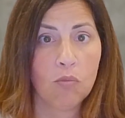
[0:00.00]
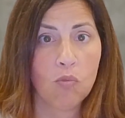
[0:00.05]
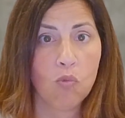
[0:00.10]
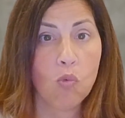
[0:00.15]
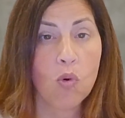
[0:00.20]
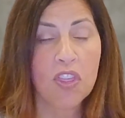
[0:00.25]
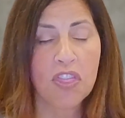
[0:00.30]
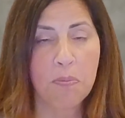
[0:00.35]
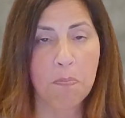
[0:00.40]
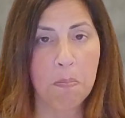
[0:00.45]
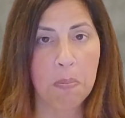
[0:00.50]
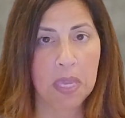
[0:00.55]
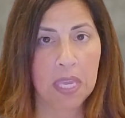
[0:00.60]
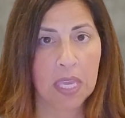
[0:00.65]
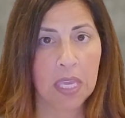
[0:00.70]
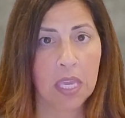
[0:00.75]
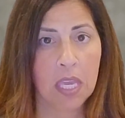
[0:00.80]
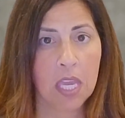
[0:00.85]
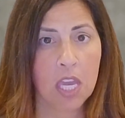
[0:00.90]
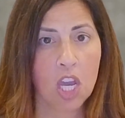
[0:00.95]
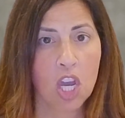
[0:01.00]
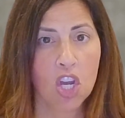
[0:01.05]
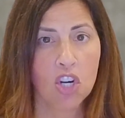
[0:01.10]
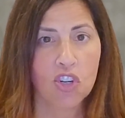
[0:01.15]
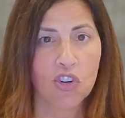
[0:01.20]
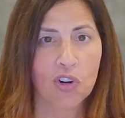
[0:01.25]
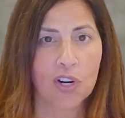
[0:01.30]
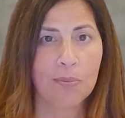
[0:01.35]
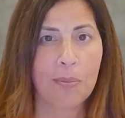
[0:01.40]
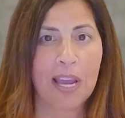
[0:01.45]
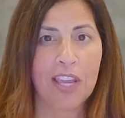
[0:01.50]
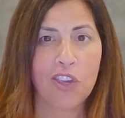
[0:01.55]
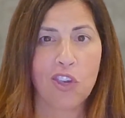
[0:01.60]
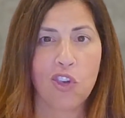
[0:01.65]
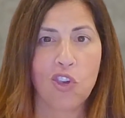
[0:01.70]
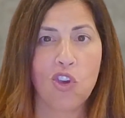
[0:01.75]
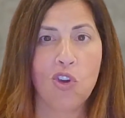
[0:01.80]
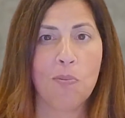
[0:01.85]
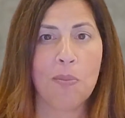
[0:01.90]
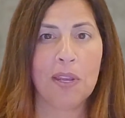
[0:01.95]
with me during my
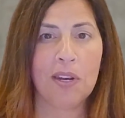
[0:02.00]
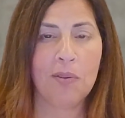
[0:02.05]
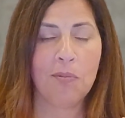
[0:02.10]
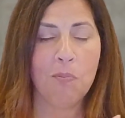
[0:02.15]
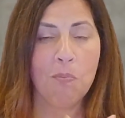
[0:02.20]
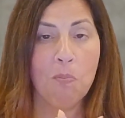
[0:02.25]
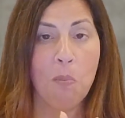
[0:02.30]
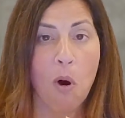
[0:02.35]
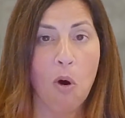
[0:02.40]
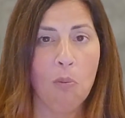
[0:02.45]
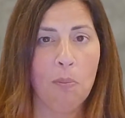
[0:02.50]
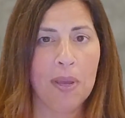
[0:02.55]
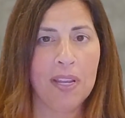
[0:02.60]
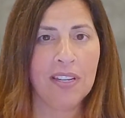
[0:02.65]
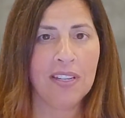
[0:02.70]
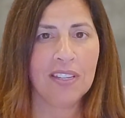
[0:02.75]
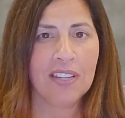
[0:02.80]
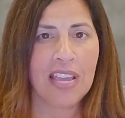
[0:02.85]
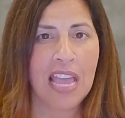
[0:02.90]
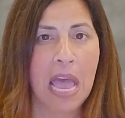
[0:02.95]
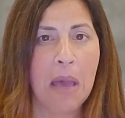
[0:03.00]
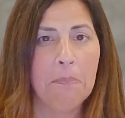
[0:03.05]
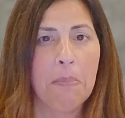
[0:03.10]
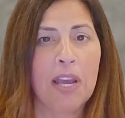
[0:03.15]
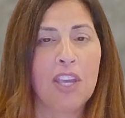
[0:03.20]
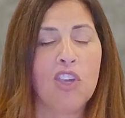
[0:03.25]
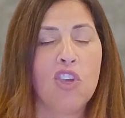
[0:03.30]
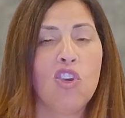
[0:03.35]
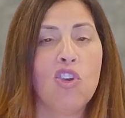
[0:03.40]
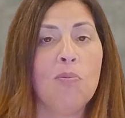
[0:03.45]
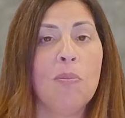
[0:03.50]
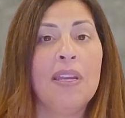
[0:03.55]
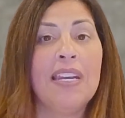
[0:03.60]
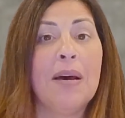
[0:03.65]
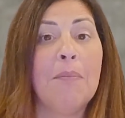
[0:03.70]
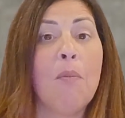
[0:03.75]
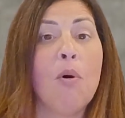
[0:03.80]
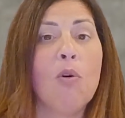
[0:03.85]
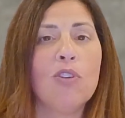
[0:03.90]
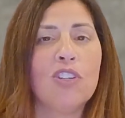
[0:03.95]
human moment, my human
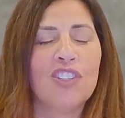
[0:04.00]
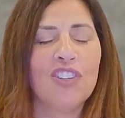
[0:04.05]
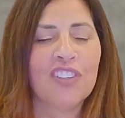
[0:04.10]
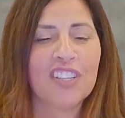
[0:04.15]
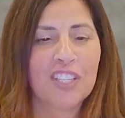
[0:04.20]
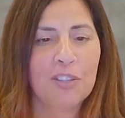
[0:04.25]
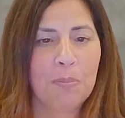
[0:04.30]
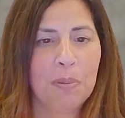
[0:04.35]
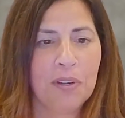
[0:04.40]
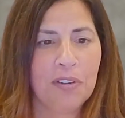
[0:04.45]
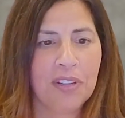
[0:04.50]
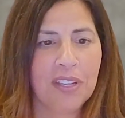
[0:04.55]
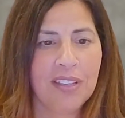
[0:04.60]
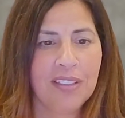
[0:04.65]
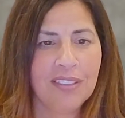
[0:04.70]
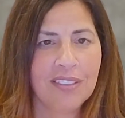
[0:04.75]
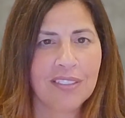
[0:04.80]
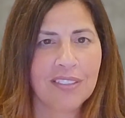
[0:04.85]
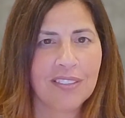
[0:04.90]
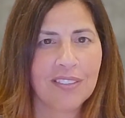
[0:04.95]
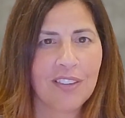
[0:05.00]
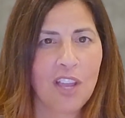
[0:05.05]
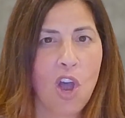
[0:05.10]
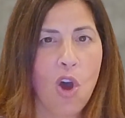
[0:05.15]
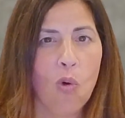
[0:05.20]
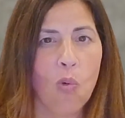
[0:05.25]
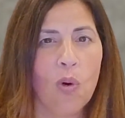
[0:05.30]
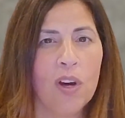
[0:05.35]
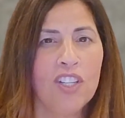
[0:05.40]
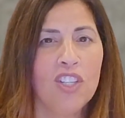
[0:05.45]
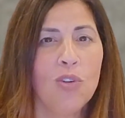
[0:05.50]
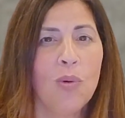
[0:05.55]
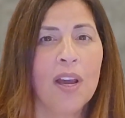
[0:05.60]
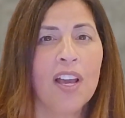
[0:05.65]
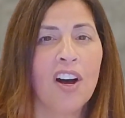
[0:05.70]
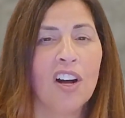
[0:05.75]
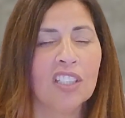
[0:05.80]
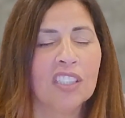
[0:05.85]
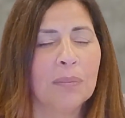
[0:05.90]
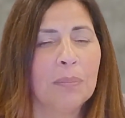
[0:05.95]
emotional experience. What do I
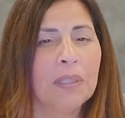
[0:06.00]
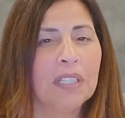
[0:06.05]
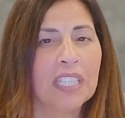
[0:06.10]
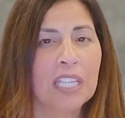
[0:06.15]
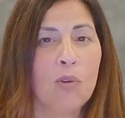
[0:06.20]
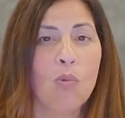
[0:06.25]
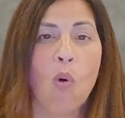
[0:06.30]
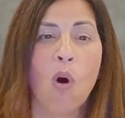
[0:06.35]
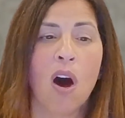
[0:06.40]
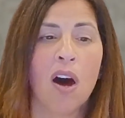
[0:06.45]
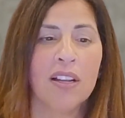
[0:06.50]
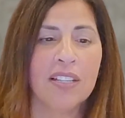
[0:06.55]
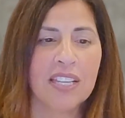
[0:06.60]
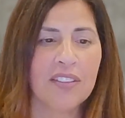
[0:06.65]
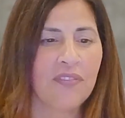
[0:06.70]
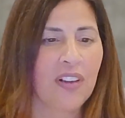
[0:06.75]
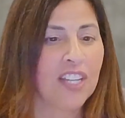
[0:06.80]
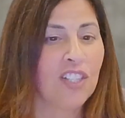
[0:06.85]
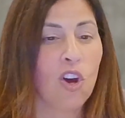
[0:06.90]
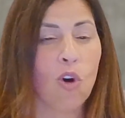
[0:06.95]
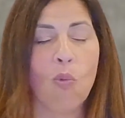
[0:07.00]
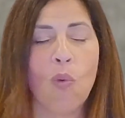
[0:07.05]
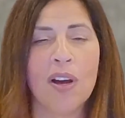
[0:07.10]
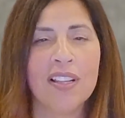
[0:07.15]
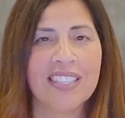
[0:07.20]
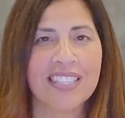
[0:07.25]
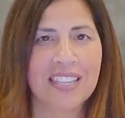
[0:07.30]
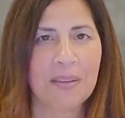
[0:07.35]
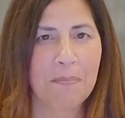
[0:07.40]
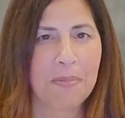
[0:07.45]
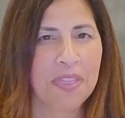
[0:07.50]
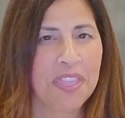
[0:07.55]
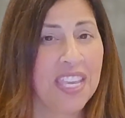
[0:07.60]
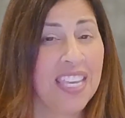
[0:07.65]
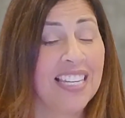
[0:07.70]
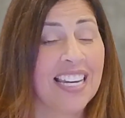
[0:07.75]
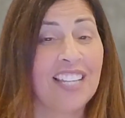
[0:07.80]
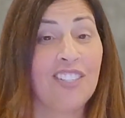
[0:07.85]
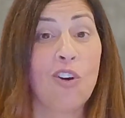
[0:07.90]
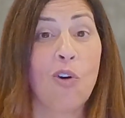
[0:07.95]
ultimately want if I don't want sympathy
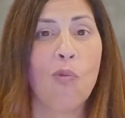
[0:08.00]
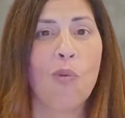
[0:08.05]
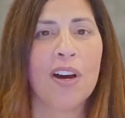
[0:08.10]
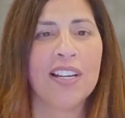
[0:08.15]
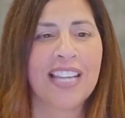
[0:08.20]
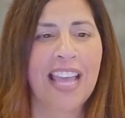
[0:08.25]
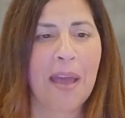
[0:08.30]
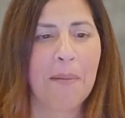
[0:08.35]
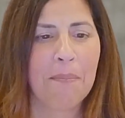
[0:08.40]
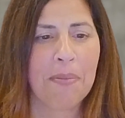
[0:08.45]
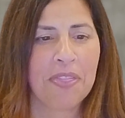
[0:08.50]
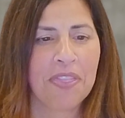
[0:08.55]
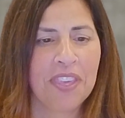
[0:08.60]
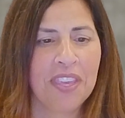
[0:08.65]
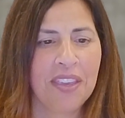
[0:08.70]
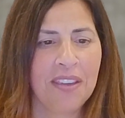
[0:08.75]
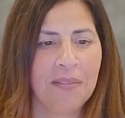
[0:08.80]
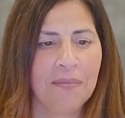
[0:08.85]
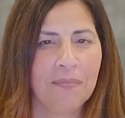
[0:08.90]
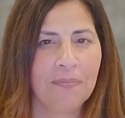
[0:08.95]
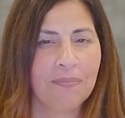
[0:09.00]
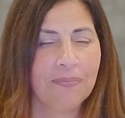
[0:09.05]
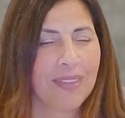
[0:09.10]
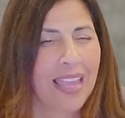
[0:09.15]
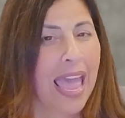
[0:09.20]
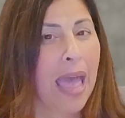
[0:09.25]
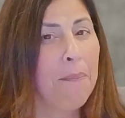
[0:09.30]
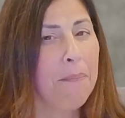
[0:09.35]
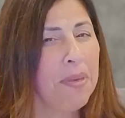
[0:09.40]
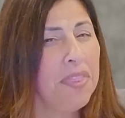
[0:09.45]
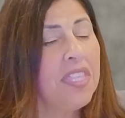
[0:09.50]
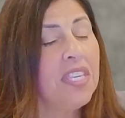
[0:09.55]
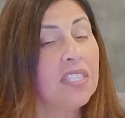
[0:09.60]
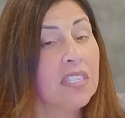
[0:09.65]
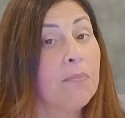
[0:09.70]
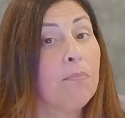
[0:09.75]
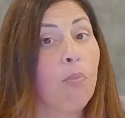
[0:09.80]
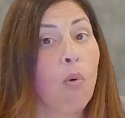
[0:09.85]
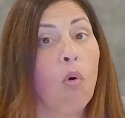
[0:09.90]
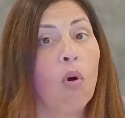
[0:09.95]
and I don't want empathy? Empathy is
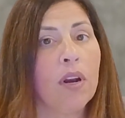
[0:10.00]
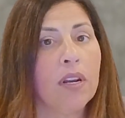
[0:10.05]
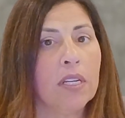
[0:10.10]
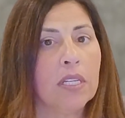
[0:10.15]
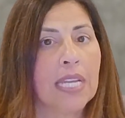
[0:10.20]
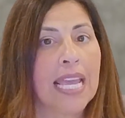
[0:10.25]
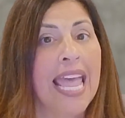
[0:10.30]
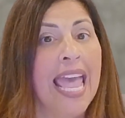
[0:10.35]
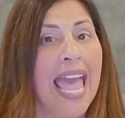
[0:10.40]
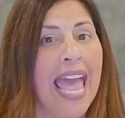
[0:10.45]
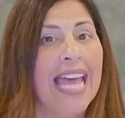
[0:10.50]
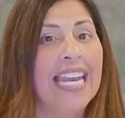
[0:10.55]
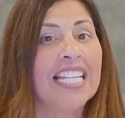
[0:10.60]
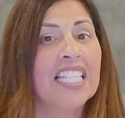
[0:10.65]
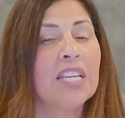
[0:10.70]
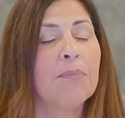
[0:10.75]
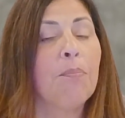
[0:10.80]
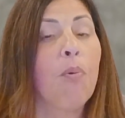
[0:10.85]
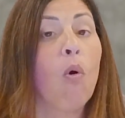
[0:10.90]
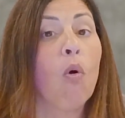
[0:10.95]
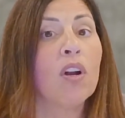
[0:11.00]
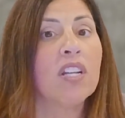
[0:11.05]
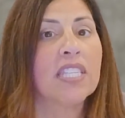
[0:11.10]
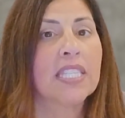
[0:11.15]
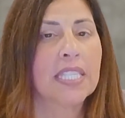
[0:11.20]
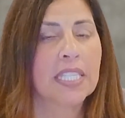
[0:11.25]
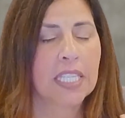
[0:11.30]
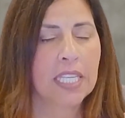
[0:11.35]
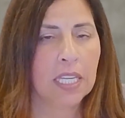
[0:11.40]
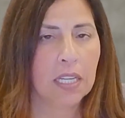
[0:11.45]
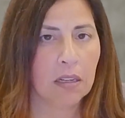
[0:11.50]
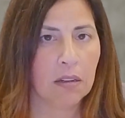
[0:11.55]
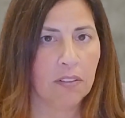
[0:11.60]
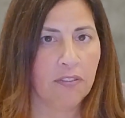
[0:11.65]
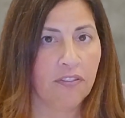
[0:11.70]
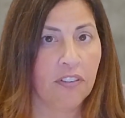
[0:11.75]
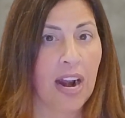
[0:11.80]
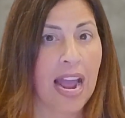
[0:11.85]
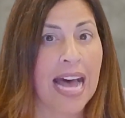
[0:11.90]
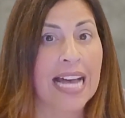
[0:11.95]
important, and it's an important skill
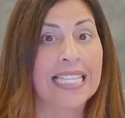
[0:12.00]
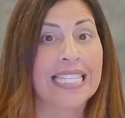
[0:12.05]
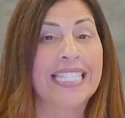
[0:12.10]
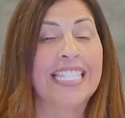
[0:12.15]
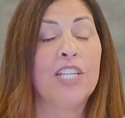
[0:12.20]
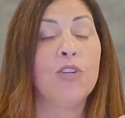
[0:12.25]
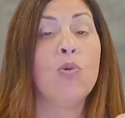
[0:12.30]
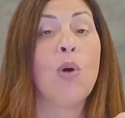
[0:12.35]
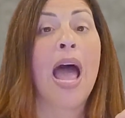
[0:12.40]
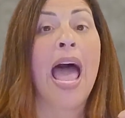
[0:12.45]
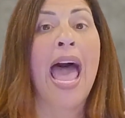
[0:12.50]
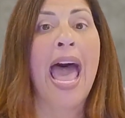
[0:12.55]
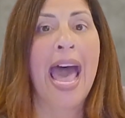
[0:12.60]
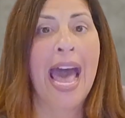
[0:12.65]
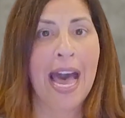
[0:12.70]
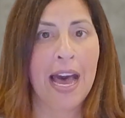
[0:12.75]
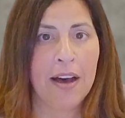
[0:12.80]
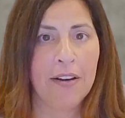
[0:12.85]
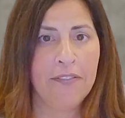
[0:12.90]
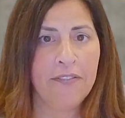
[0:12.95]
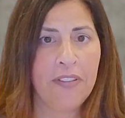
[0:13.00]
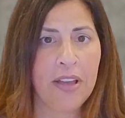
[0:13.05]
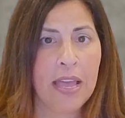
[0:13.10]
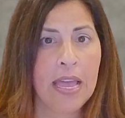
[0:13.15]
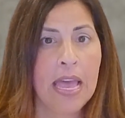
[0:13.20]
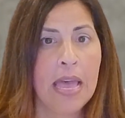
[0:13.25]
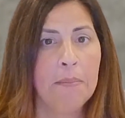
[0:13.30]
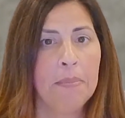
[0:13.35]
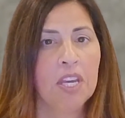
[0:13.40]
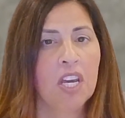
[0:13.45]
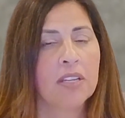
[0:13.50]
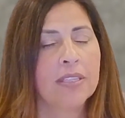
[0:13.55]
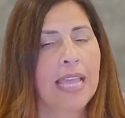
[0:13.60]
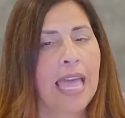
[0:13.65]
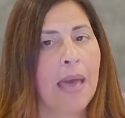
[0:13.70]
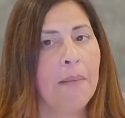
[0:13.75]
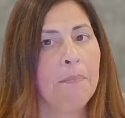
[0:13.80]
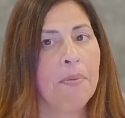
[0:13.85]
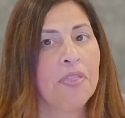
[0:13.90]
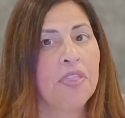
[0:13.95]
for us to have, because
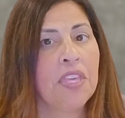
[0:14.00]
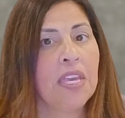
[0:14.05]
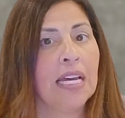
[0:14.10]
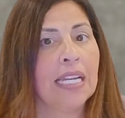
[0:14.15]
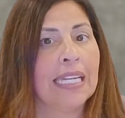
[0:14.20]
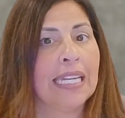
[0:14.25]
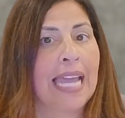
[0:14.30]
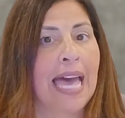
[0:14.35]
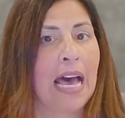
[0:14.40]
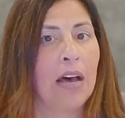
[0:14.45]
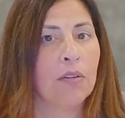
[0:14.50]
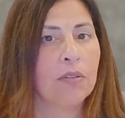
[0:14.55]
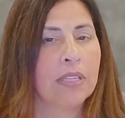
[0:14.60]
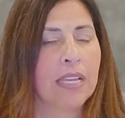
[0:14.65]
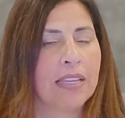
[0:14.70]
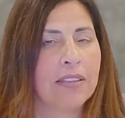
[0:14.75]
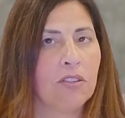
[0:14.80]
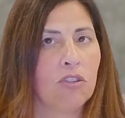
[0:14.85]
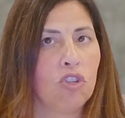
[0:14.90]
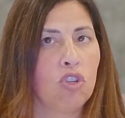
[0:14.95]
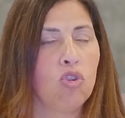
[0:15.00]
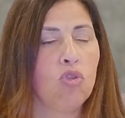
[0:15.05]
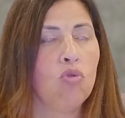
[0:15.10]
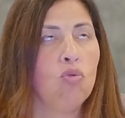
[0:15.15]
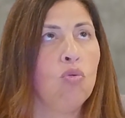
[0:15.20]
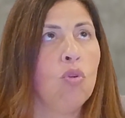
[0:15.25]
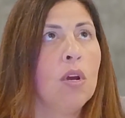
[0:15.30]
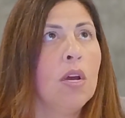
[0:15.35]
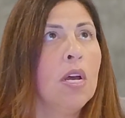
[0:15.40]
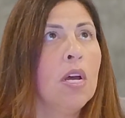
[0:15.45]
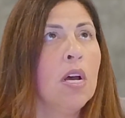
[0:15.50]
empathy allows us to